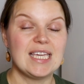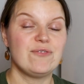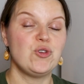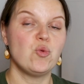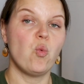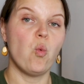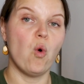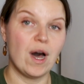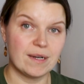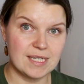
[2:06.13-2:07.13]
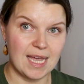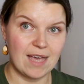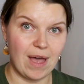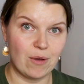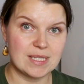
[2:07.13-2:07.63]
If you want to
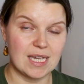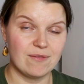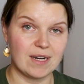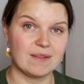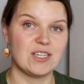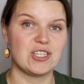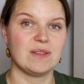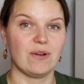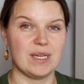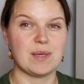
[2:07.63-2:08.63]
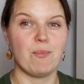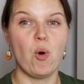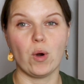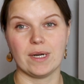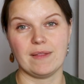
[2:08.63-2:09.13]
have outside ventilation, there is a
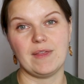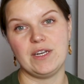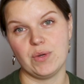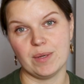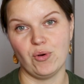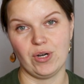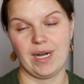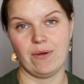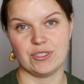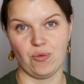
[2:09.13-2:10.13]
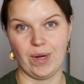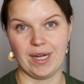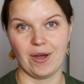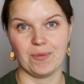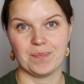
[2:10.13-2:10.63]
port that then you can put it out your
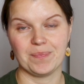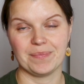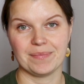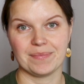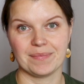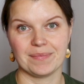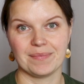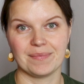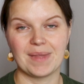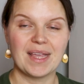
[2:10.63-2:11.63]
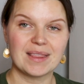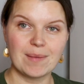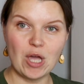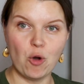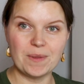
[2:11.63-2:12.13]
window. Let
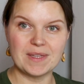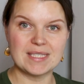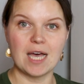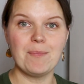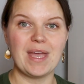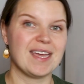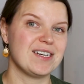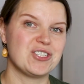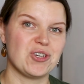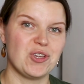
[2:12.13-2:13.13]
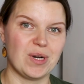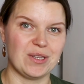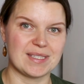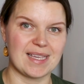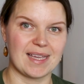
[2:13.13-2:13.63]
me open this up and show you what it
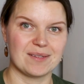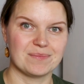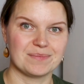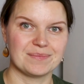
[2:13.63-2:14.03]
looks like.